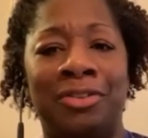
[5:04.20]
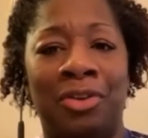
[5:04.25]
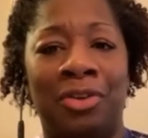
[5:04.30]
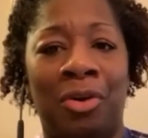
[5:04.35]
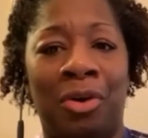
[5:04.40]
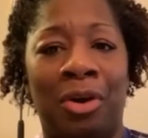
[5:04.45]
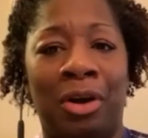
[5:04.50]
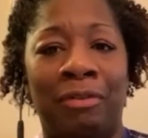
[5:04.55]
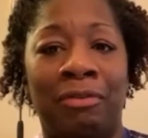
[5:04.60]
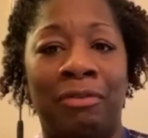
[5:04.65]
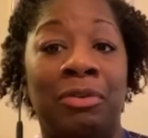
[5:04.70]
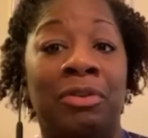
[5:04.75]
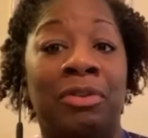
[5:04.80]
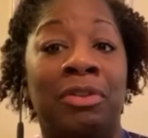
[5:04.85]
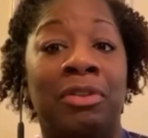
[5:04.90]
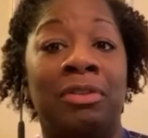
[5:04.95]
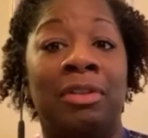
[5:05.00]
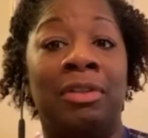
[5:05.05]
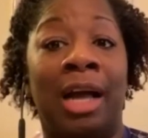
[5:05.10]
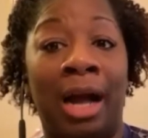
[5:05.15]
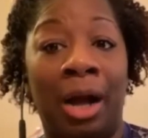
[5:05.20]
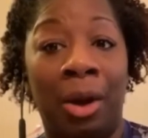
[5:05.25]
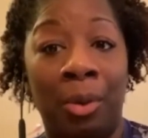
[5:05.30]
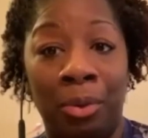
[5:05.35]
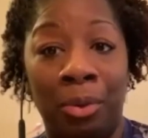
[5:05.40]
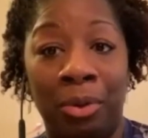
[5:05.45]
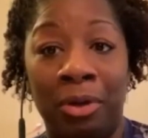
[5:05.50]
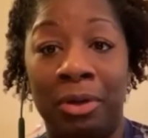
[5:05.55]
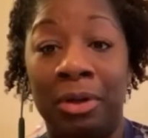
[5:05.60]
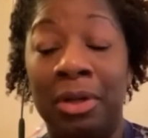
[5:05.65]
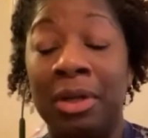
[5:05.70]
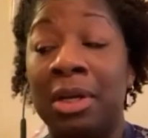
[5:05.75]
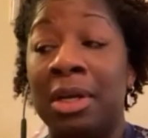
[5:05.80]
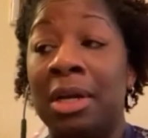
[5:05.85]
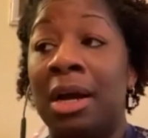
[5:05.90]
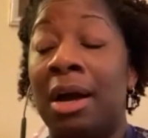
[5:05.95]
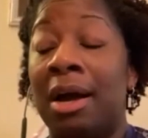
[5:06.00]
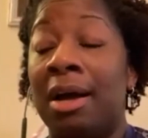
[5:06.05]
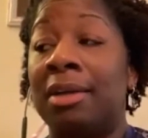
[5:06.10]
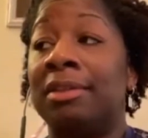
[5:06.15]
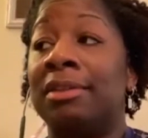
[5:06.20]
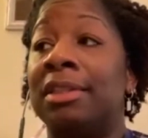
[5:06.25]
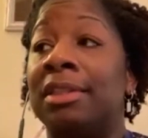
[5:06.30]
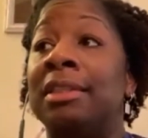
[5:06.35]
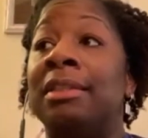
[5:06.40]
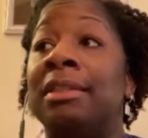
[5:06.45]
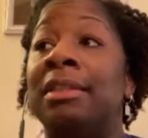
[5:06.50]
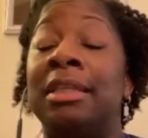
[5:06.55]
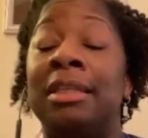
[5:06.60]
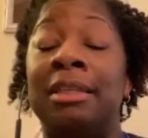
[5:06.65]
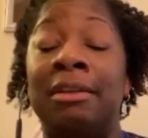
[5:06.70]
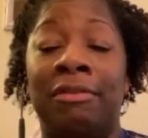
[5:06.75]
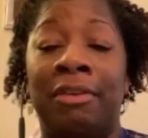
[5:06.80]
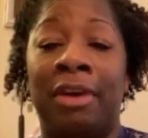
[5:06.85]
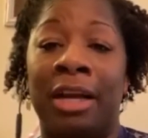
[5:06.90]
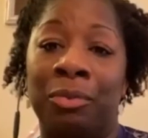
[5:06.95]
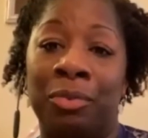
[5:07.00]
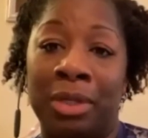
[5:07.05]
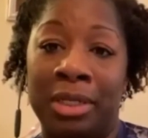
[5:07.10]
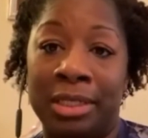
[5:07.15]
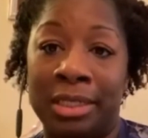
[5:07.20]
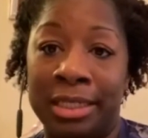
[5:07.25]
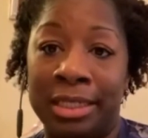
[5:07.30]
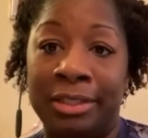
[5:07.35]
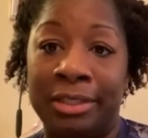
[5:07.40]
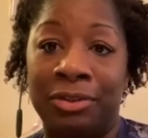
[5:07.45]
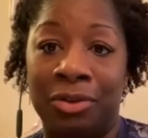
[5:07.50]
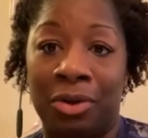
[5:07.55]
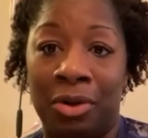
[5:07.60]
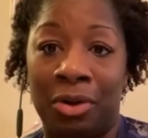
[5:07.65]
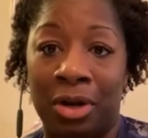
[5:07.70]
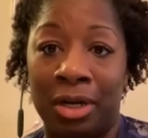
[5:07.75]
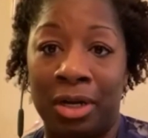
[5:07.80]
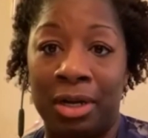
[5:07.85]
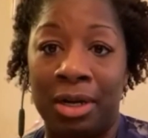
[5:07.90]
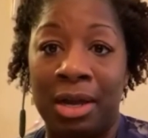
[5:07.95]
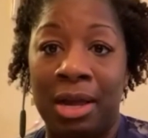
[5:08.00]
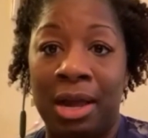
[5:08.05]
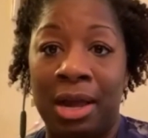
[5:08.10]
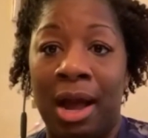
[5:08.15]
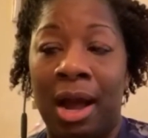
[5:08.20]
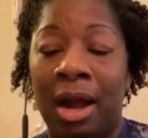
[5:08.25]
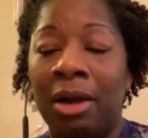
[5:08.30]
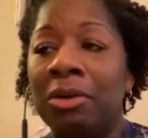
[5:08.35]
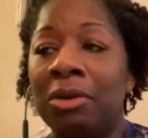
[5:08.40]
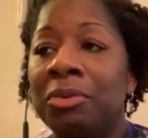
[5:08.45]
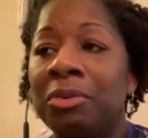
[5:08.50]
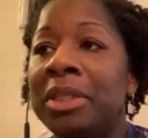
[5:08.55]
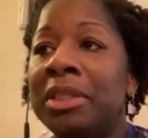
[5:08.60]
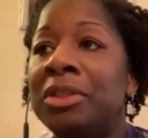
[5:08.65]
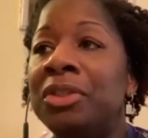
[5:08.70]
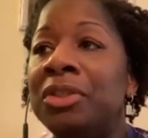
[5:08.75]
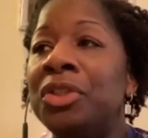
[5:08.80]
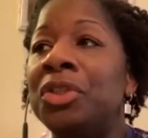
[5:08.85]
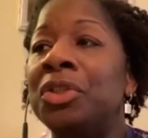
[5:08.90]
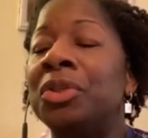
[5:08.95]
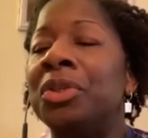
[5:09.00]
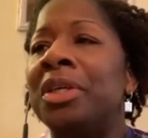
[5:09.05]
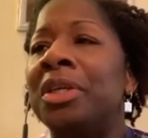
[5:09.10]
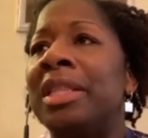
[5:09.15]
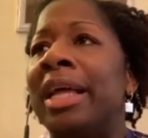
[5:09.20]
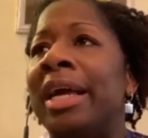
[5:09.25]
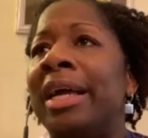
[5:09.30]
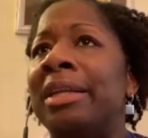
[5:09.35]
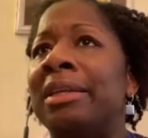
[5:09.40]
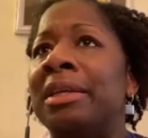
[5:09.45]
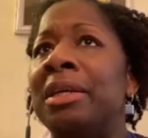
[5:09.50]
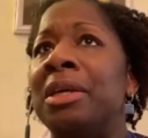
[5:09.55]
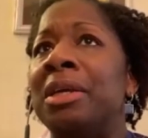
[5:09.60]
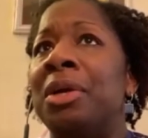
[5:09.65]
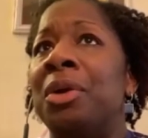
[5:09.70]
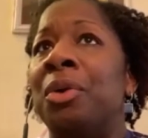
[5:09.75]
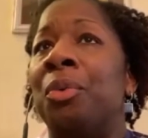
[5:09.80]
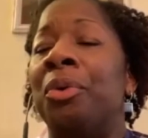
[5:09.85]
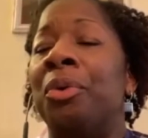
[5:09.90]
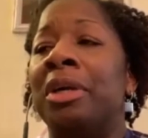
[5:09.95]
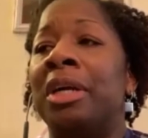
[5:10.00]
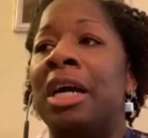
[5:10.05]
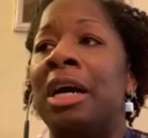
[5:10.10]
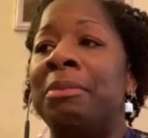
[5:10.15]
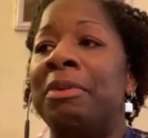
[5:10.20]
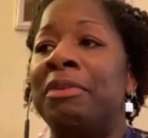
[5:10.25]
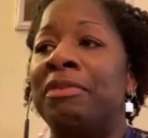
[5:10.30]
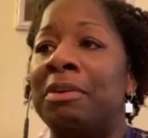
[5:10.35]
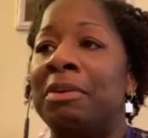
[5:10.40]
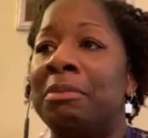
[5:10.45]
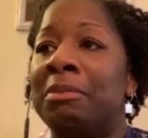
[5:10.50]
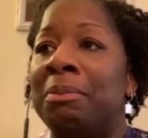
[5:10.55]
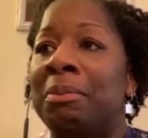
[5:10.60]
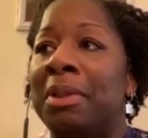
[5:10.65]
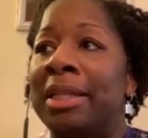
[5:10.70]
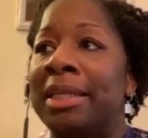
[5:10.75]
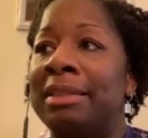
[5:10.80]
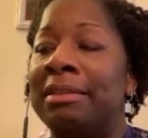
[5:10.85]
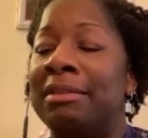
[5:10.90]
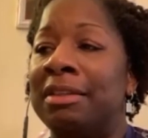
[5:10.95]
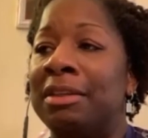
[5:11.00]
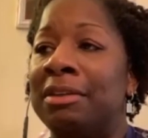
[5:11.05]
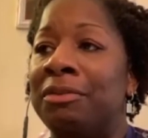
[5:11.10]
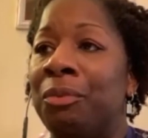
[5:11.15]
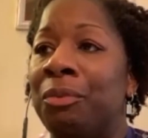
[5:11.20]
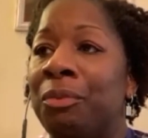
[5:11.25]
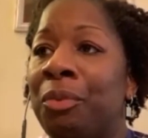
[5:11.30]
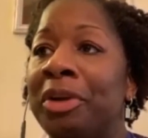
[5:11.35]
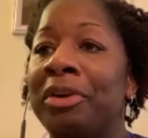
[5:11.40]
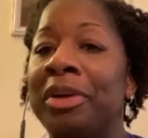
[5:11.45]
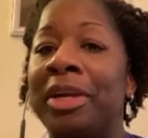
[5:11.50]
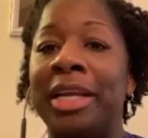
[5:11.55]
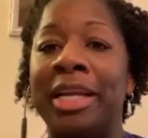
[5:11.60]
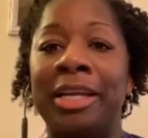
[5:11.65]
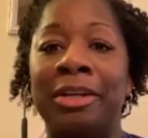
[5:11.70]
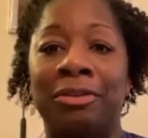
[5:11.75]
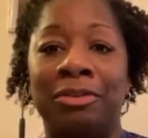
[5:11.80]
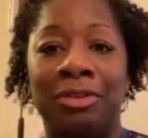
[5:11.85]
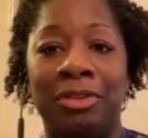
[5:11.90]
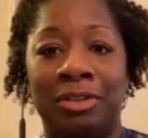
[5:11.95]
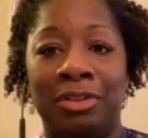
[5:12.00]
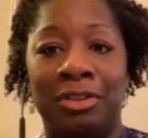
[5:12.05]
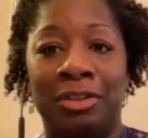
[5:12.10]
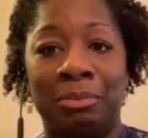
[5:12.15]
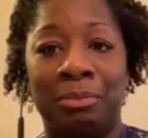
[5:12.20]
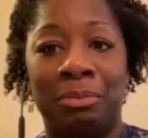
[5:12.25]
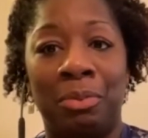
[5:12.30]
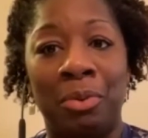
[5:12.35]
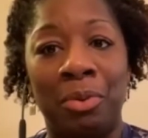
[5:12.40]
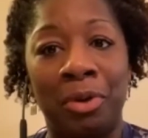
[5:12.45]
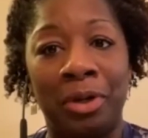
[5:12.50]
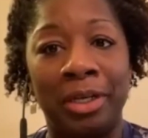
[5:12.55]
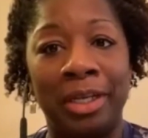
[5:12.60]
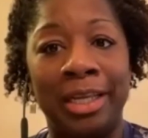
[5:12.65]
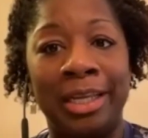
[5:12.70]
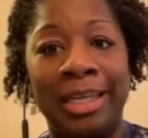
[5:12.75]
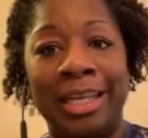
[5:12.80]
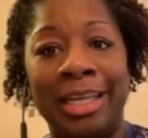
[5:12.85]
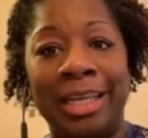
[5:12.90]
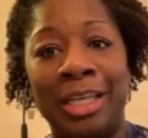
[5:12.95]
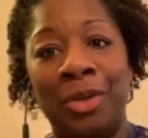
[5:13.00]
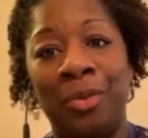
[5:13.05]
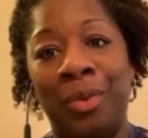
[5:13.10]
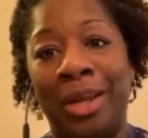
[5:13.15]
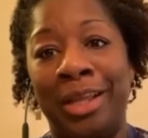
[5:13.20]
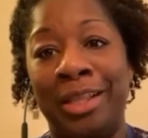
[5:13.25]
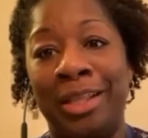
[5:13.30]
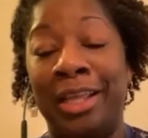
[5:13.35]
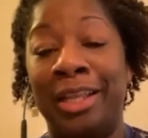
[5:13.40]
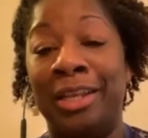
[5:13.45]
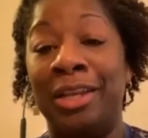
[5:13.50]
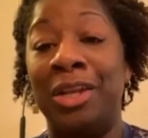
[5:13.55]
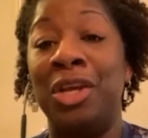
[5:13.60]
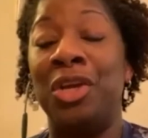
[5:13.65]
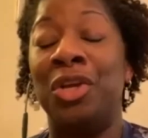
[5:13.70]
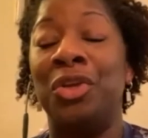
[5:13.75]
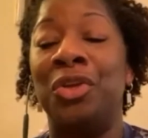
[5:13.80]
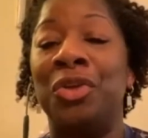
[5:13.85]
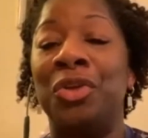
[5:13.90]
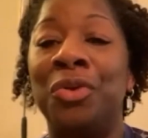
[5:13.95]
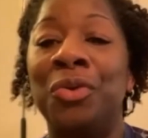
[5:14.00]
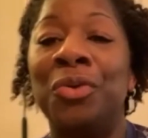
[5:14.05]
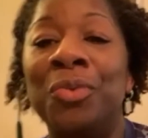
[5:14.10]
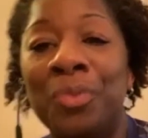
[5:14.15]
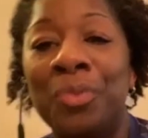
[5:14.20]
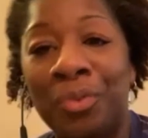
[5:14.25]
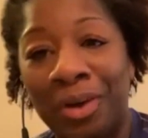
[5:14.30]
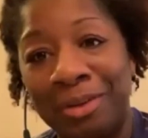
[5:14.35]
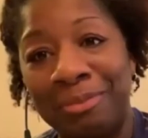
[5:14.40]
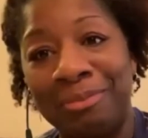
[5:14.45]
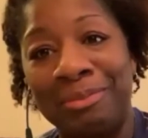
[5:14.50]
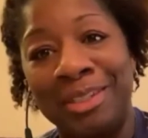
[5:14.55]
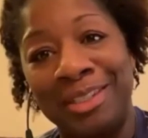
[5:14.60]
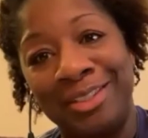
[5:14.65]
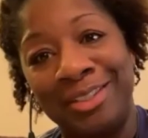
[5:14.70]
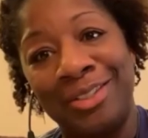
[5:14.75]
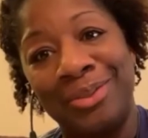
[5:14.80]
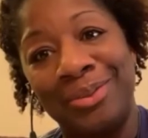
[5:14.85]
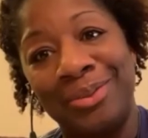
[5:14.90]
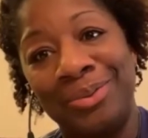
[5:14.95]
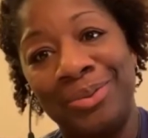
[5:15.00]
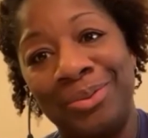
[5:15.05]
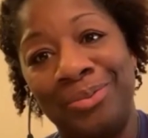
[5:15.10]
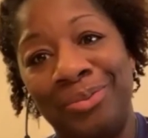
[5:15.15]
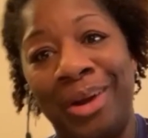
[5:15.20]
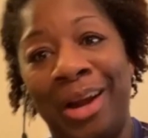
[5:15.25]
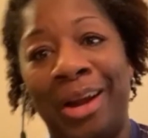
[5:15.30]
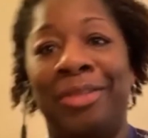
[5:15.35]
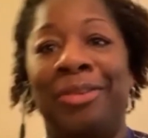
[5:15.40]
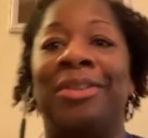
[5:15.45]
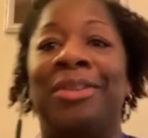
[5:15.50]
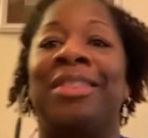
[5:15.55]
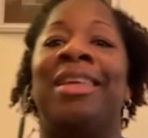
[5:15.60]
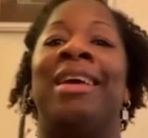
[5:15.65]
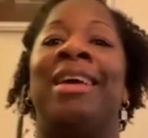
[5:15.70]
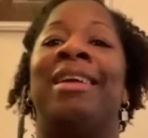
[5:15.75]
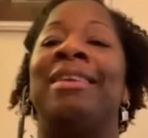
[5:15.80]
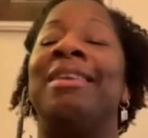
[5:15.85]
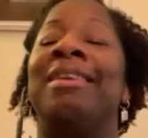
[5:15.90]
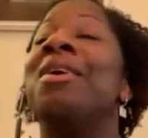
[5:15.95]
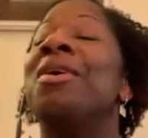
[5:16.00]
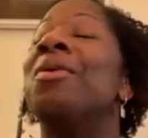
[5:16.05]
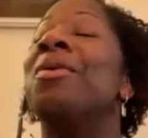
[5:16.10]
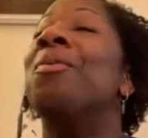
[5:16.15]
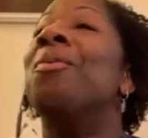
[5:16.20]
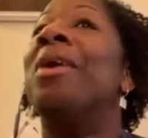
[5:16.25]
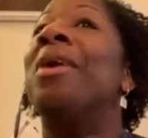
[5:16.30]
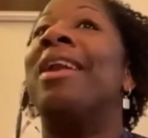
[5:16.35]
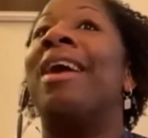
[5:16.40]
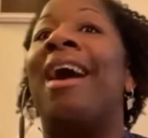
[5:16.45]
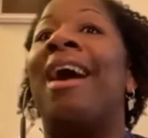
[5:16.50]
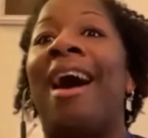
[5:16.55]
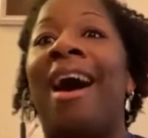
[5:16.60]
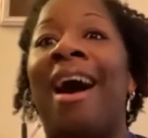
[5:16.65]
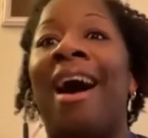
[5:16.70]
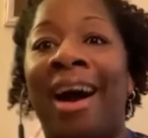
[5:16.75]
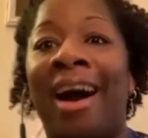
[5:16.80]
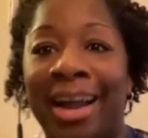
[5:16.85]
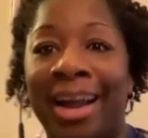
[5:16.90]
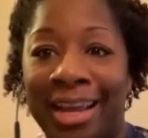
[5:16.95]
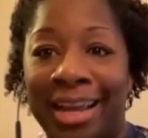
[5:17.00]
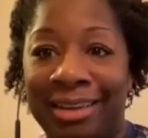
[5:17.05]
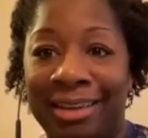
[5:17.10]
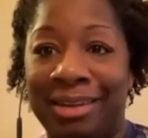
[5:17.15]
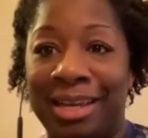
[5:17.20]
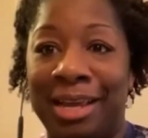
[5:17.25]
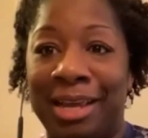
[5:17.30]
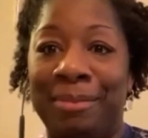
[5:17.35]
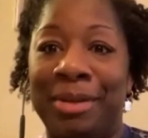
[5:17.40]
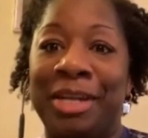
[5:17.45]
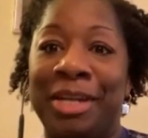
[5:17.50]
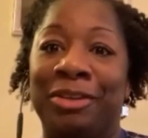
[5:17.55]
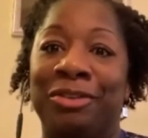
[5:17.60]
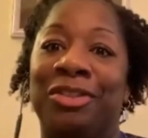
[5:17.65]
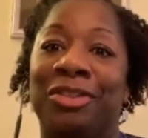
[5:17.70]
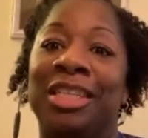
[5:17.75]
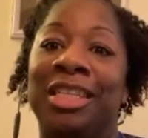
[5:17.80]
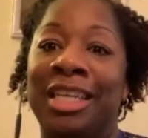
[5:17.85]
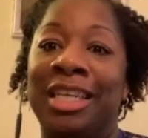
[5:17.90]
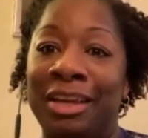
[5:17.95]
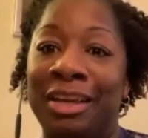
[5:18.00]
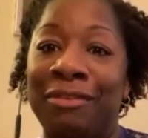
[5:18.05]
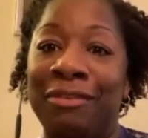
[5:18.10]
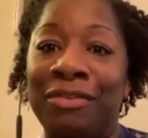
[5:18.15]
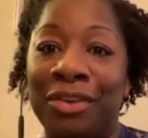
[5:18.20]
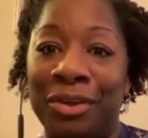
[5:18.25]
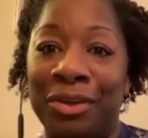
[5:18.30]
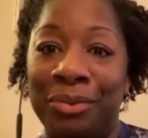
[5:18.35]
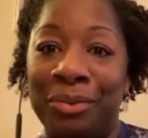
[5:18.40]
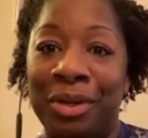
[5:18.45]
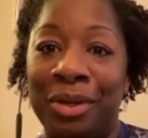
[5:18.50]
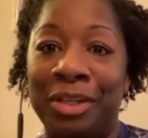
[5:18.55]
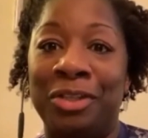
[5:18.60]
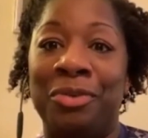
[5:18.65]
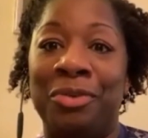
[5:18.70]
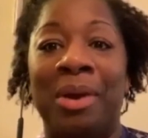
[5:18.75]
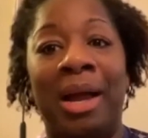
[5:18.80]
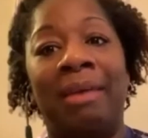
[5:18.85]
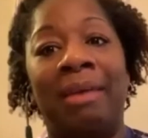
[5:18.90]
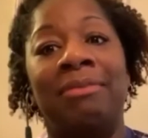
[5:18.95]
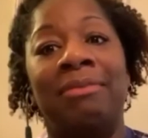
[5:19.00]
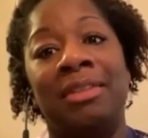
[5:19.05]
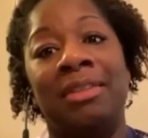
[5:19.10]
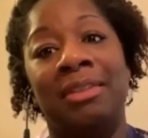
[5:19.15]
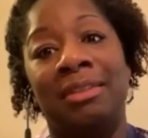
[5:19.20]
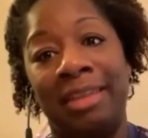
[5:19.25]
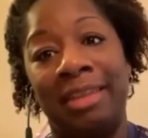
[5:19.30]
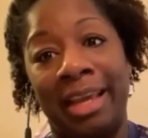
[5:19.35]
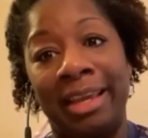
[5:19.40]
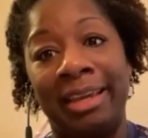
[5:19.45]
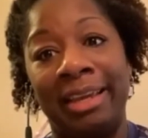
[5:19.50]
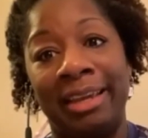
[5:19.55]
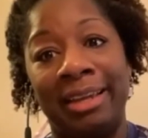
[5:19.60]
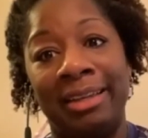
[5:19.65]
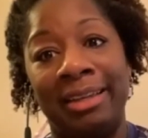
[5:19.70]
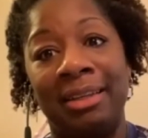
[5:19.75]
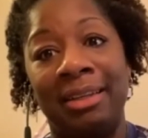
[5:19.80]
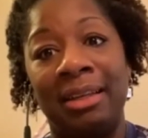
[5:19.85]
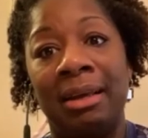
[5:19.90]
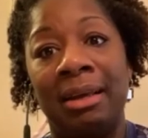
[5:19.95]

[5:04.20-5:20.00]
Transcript: are versus us identifying what needs are? How are we ensuring that we're coming from a place of we're here to support in any way that you want me to, rather than what I am here to give you and you have to take it.